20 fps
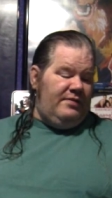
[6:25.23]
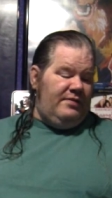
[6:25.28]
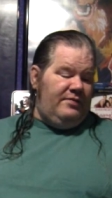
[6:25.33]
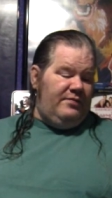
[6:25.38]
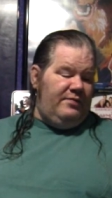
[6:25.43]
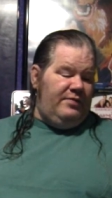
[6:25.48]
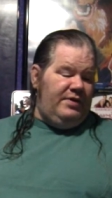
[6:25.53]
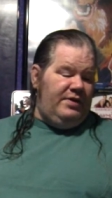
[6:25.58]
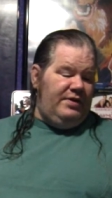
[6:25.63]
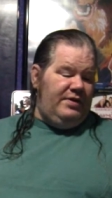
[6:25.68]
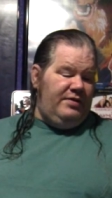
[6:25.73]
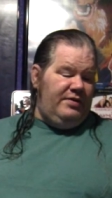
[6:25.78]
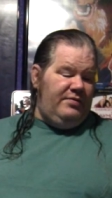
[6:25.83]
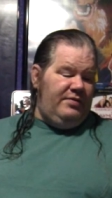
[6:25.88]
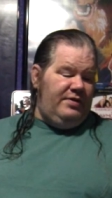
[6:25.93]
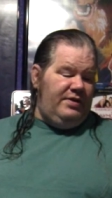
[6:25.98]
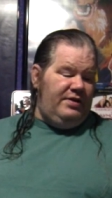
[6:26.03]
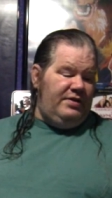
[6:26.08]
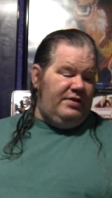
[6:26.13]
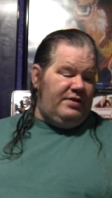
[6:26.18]

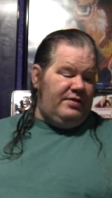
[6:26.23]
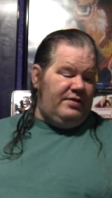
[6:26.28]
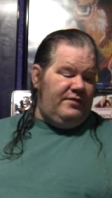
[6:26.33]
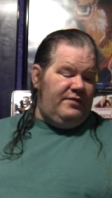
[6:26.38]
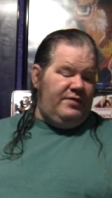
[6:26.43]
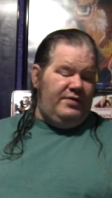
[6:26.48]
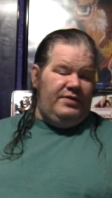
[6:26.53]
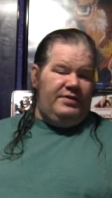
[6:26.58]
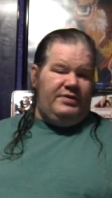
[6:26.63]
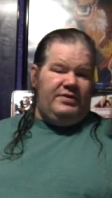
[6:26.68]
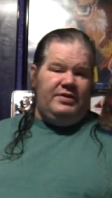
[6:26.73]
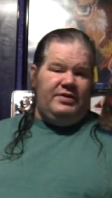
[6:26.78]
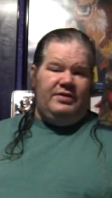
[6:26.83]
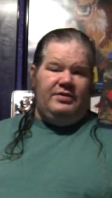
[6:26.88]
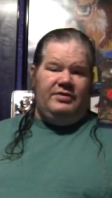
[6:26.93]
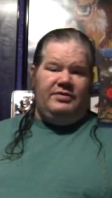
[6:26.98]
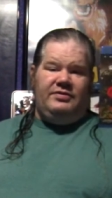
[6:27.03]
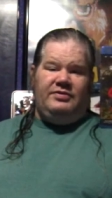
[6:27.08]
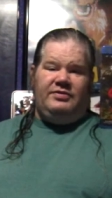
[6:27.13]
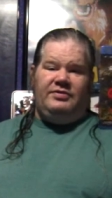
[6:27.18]
forward
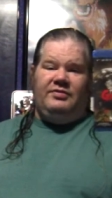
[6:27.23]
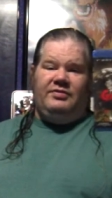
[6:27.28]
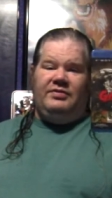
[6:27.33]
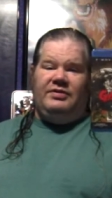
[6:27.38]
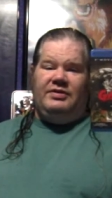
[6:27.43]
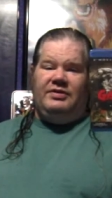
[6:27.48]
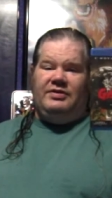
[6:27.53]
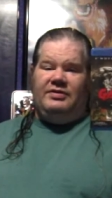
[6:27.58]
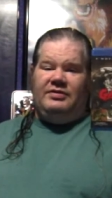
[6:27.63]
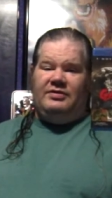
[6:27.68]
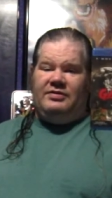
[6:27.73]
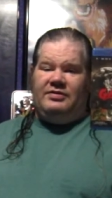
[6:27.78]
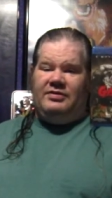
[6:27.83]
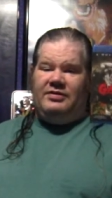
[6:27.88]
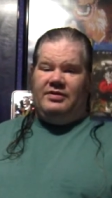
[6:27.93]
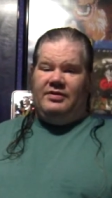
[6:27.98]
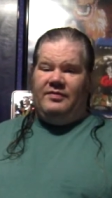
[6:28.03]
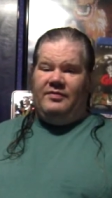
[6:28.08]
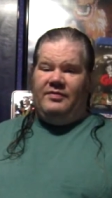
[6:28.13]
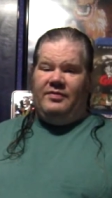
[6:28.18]
to doing
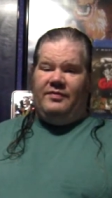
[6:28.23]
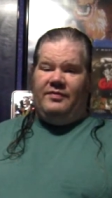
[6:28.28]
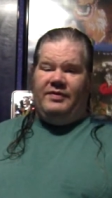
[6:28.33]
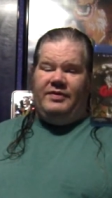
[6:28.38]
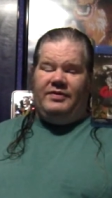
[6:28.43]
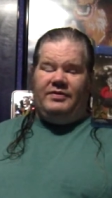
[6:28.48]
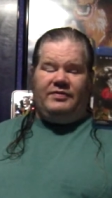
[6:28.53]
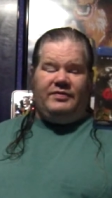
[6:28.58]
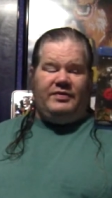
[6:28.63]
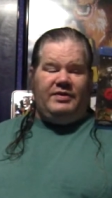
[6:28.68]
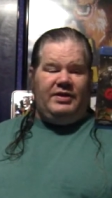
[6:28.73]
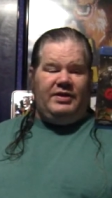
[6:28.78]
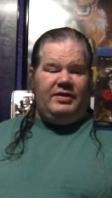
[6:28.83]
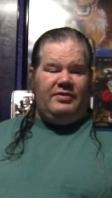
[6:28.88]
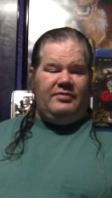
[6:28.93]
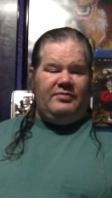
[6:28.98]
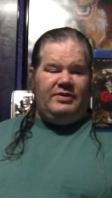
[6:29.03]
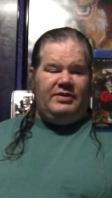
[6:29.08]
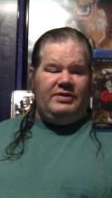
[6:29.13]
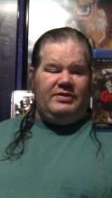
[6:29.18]
the reviews for the
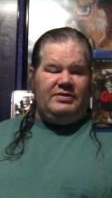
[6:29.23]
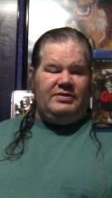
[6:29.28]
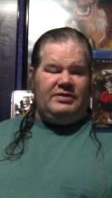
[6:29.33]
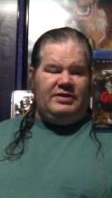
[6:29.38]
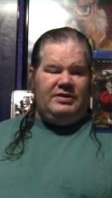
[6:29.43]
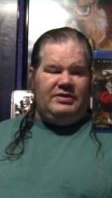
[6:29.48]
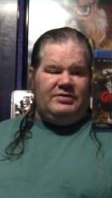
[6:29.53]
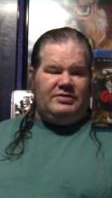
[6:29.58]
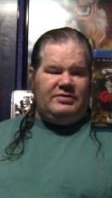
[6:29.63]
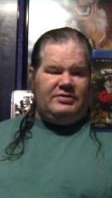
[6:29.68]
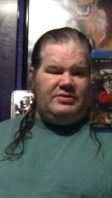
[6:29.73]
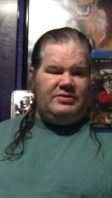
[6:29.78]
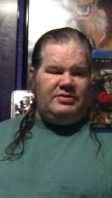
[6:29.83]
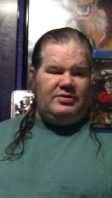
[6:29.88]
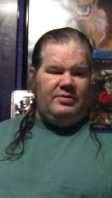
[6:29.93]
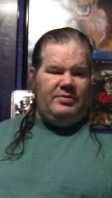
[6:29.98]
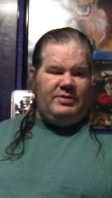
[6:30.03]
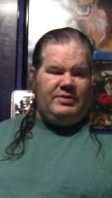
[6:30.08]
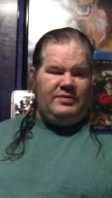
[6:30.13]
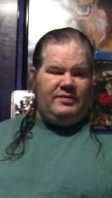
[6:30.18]
other ones. These are just
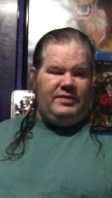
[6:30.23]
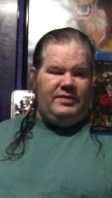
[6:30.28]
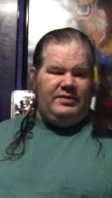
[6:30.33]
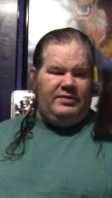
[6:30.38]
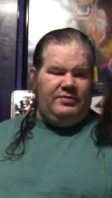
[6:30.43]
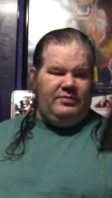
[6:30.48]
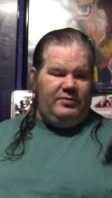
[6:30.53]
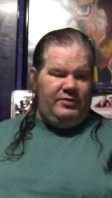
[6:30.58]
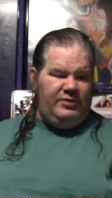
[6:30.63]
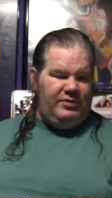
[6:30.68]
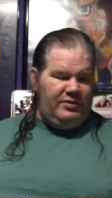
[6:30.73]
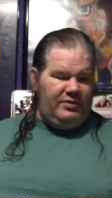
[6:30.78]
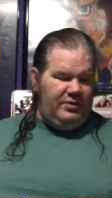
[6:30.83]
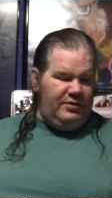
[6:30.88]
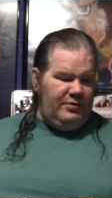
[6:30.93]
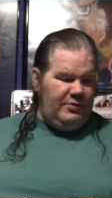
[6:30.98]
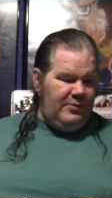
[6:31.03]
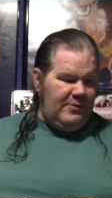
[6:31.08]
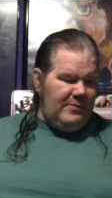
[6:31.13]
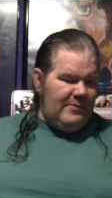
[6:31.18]
so much fun to
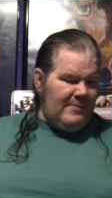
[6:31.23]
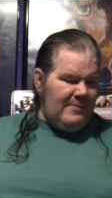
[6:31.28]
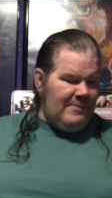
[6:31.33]
do.